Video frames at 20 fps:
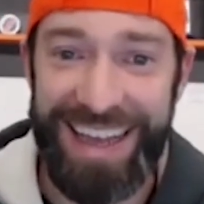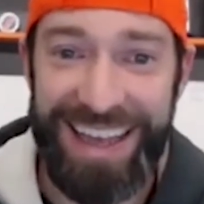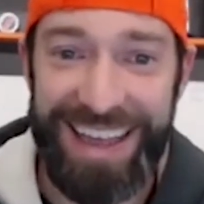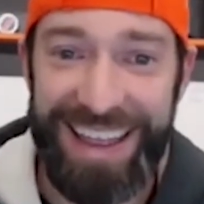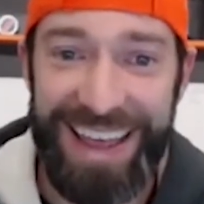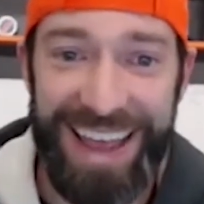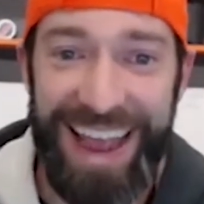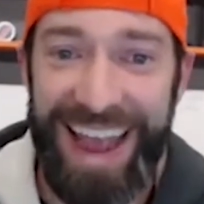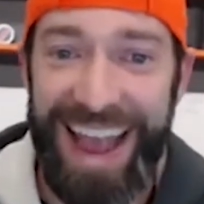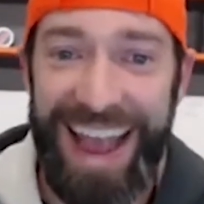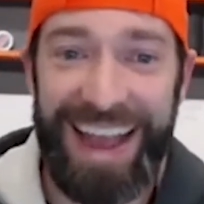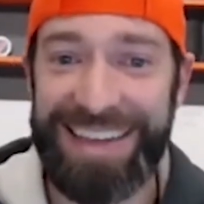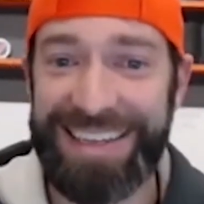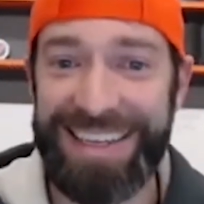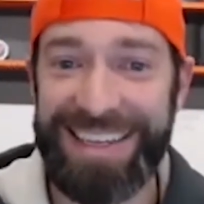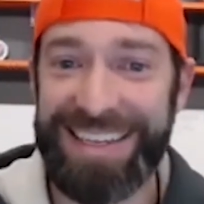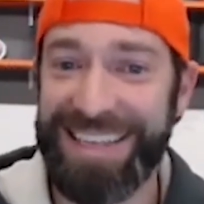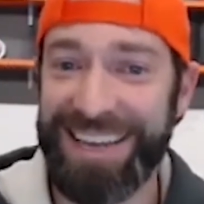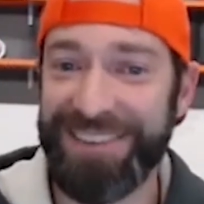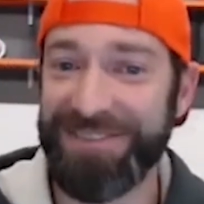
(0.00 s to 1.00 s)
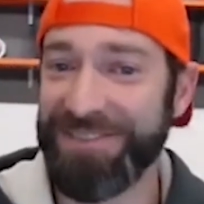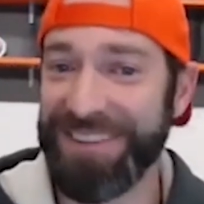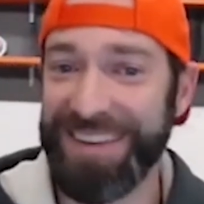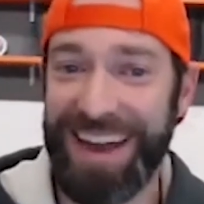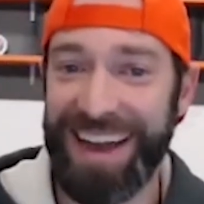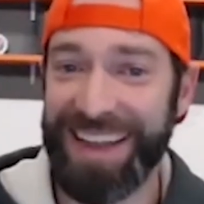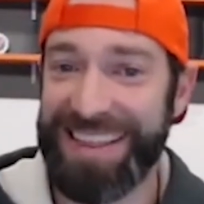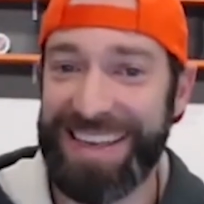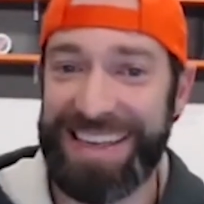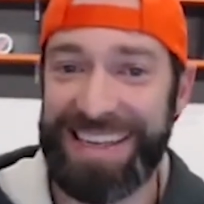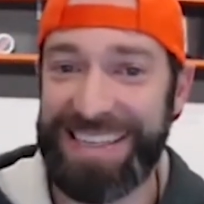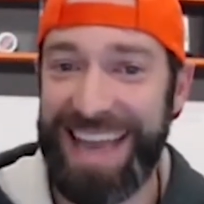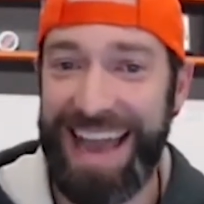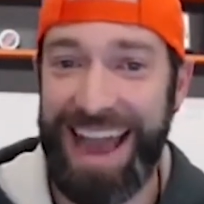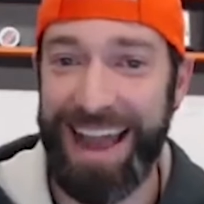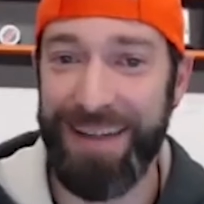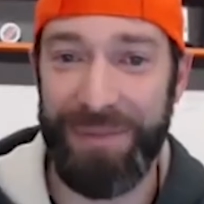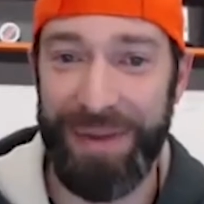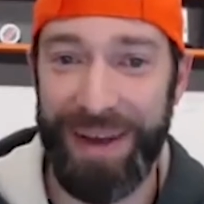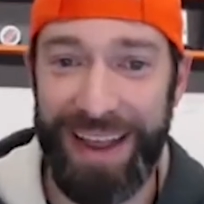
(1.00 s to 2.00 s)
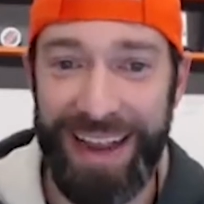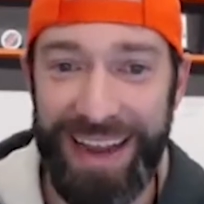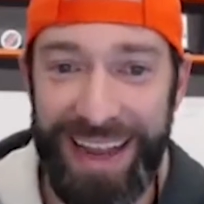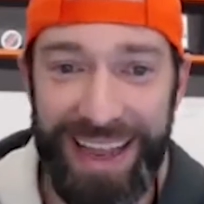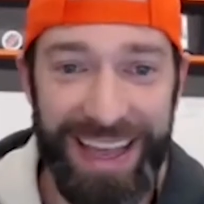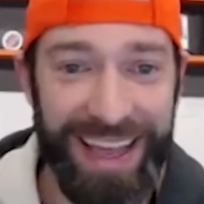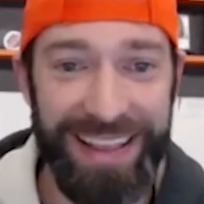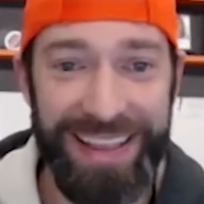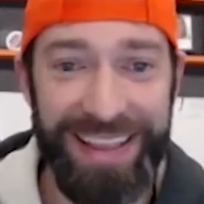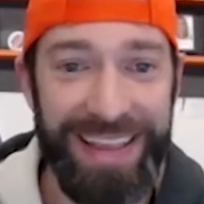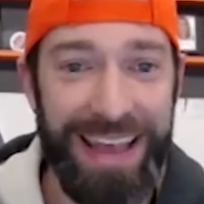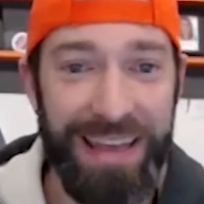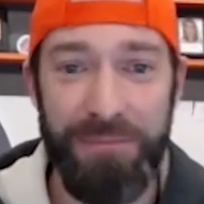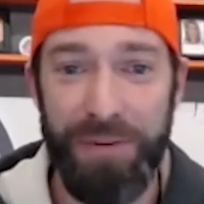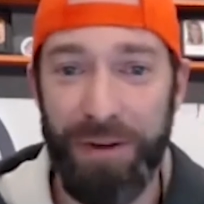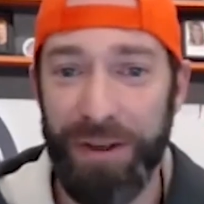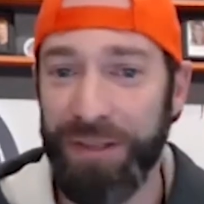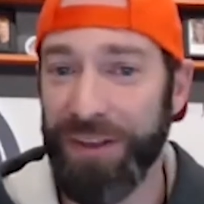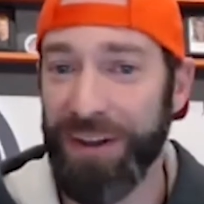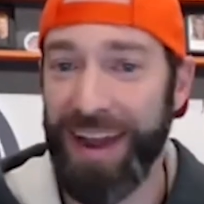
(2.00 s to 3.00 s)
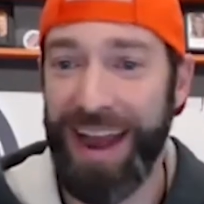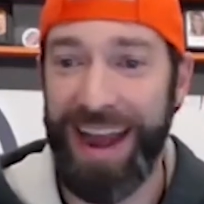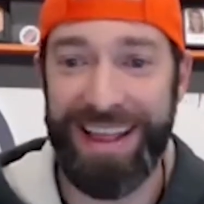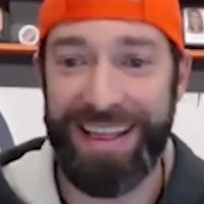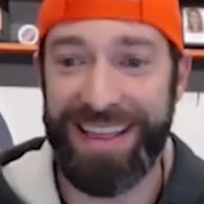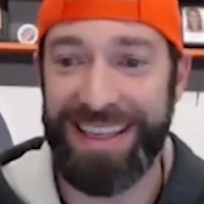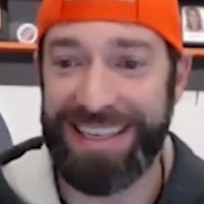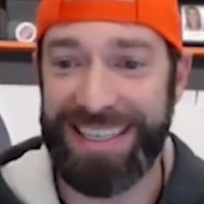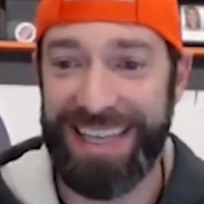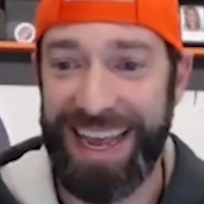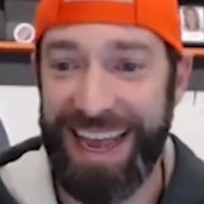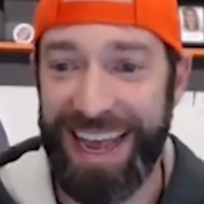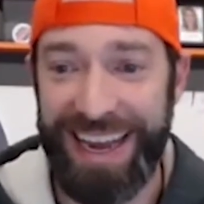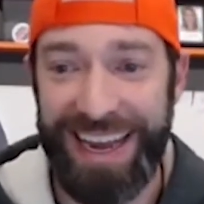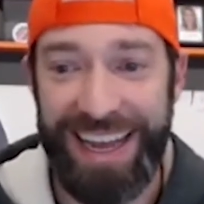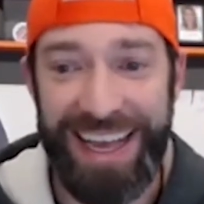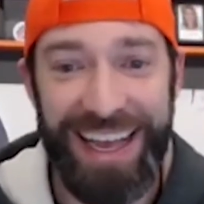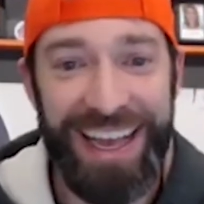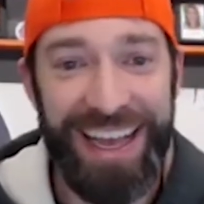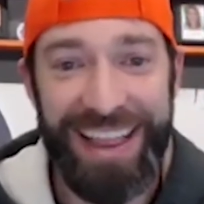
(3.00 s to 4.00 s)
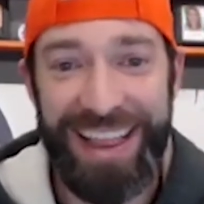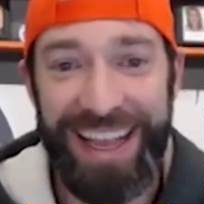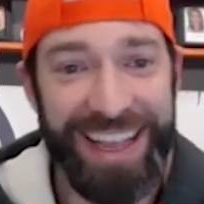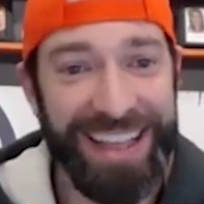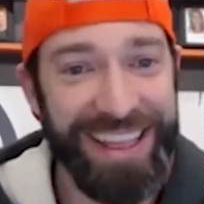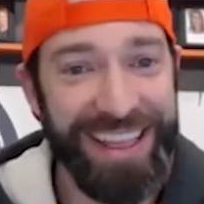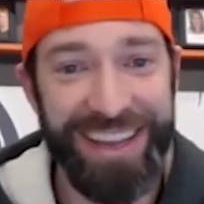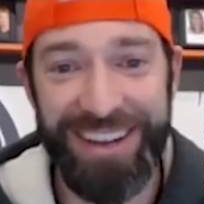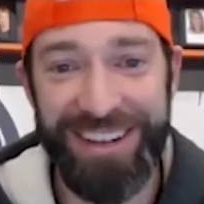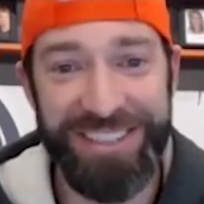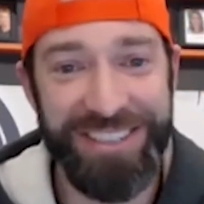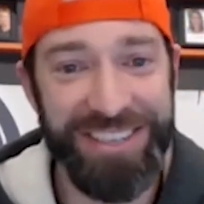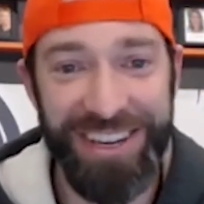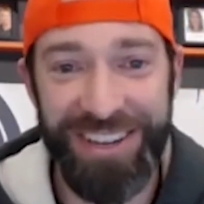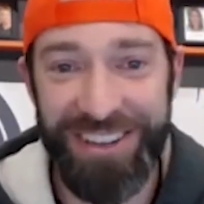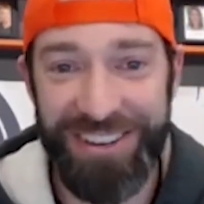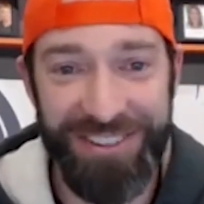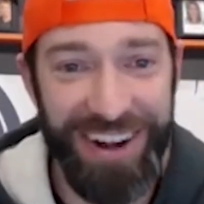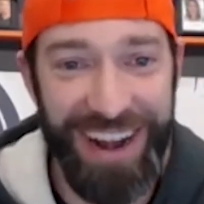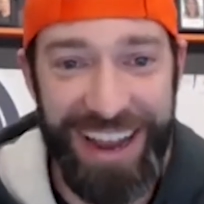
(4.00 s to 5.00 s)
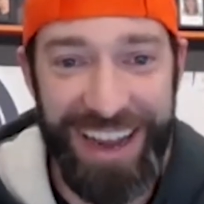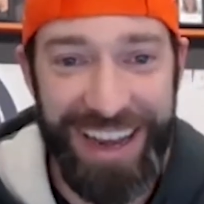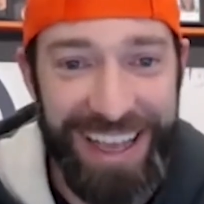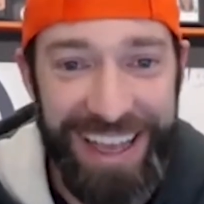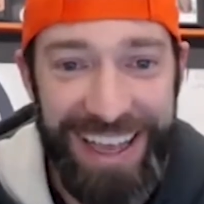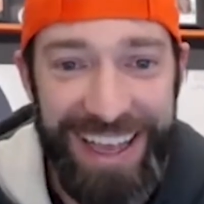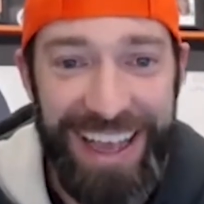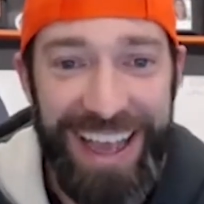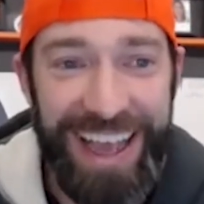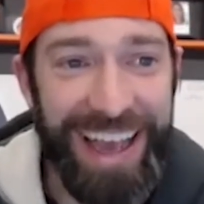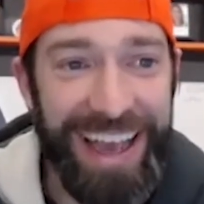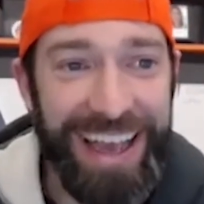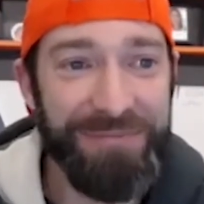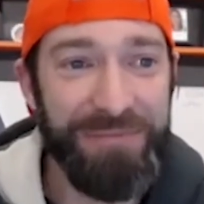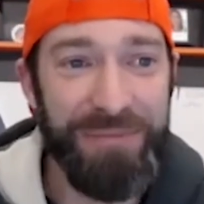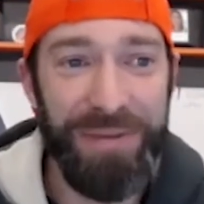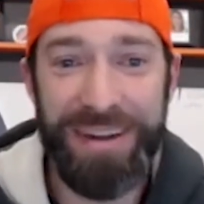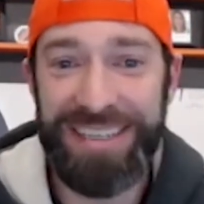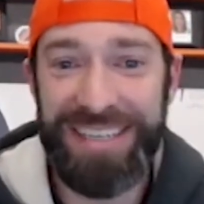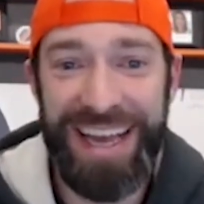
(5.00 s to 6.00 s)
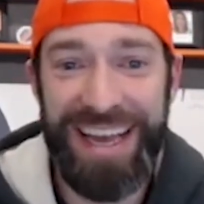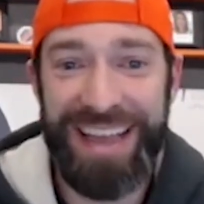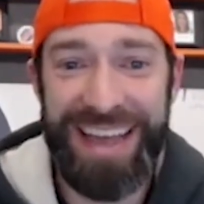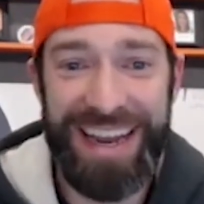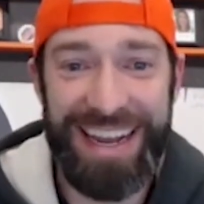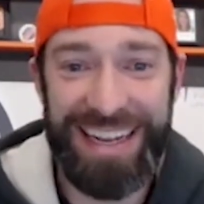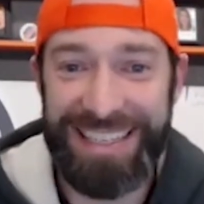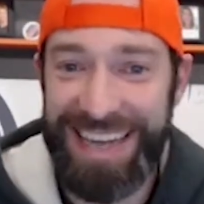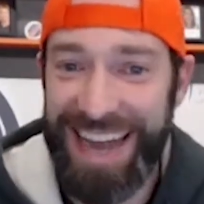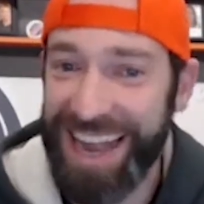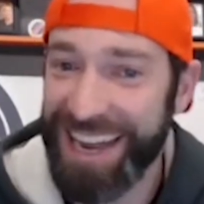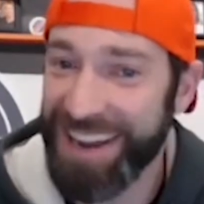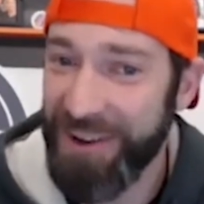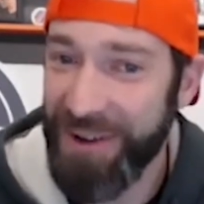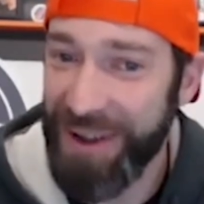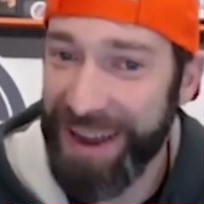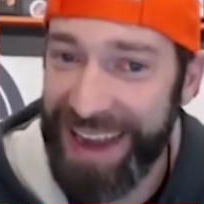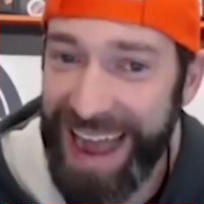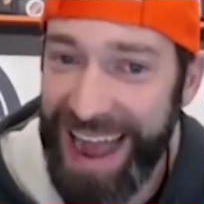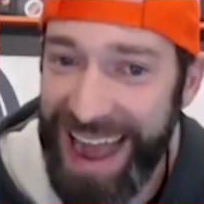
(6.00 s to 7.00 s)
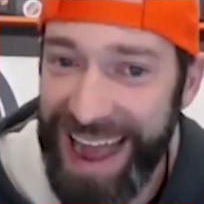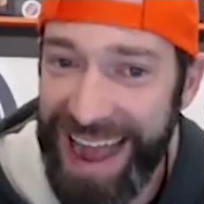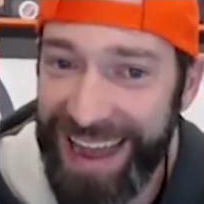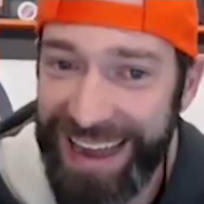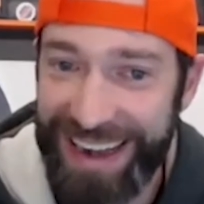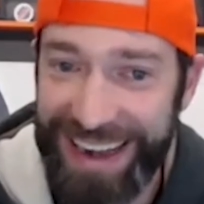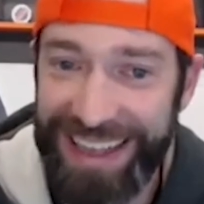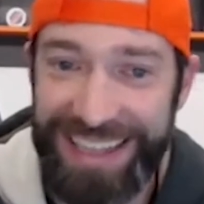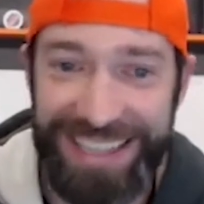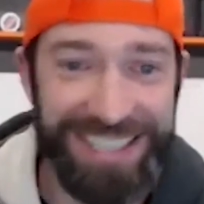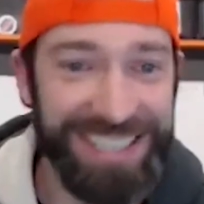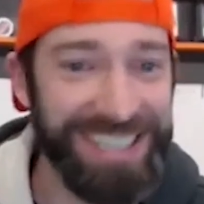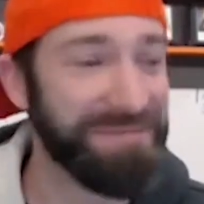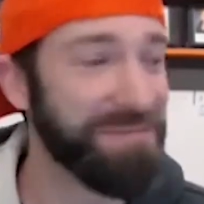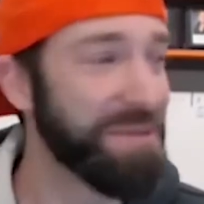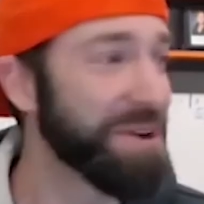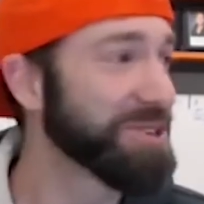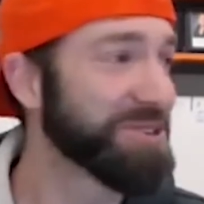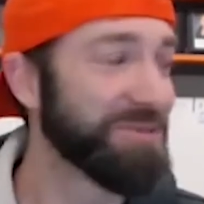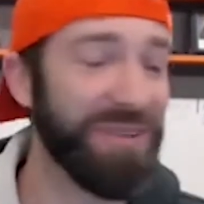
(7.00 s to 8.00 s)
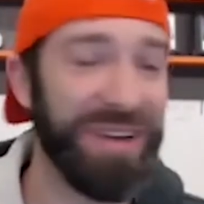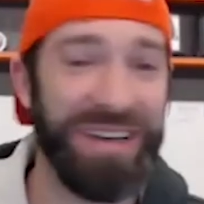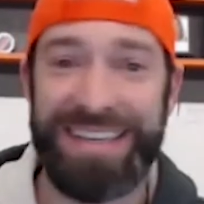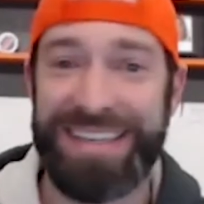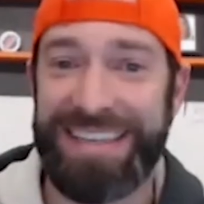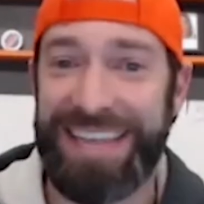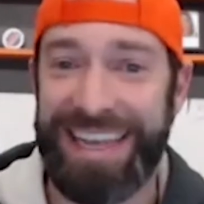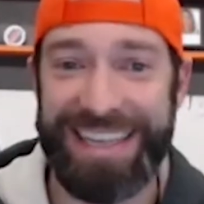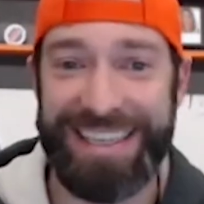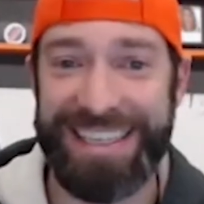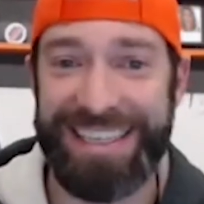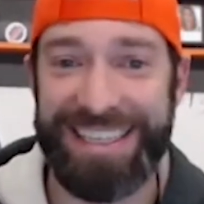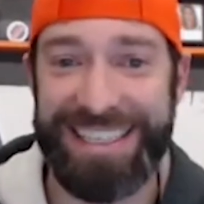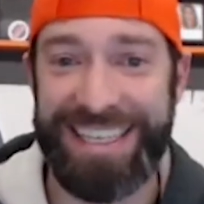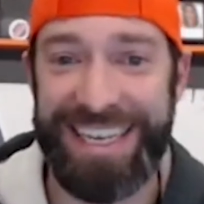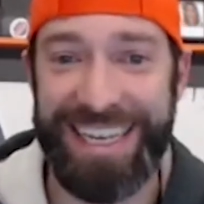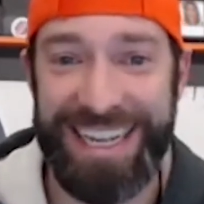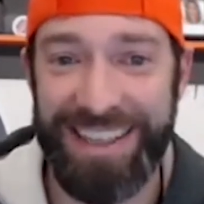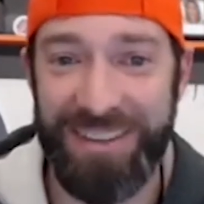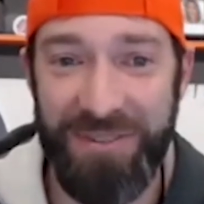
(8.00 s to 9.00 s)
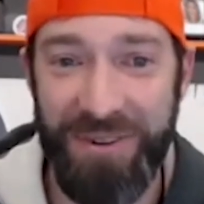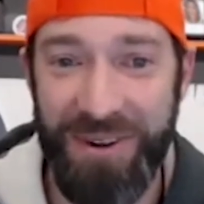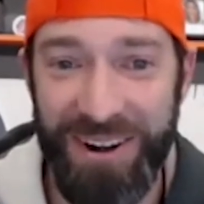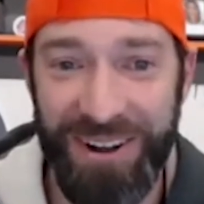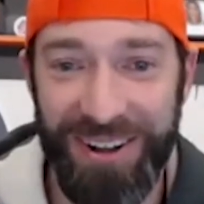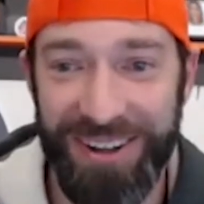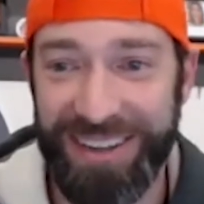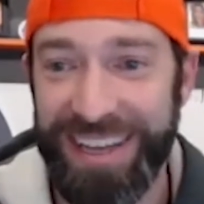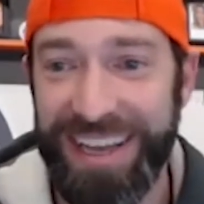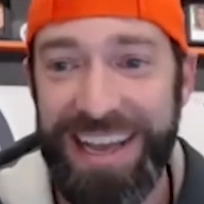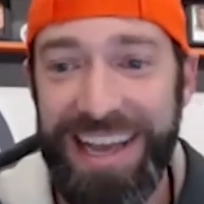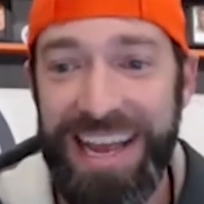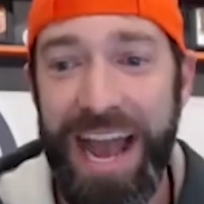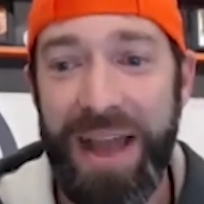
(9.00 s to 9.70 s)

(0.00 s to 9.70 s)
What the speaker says: They act as if nothing's happening, and they put their head in the sand like little children and pretend that it's not going on. It's the most ridiculous thing in the world.